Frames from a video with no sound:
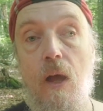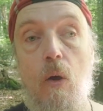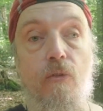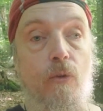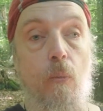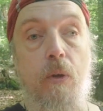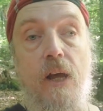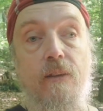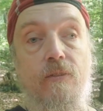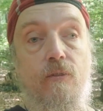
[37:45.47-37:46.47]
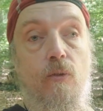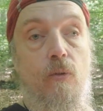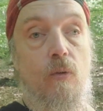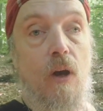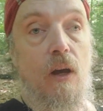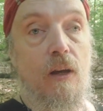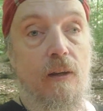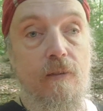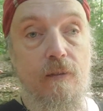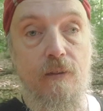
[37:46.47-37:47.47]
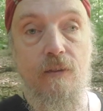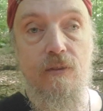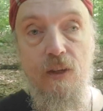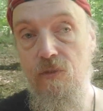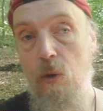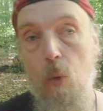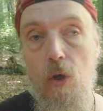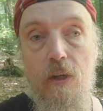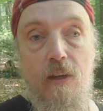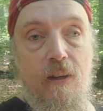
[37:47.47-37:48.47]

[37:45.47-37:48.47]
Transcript: also applies to textile work.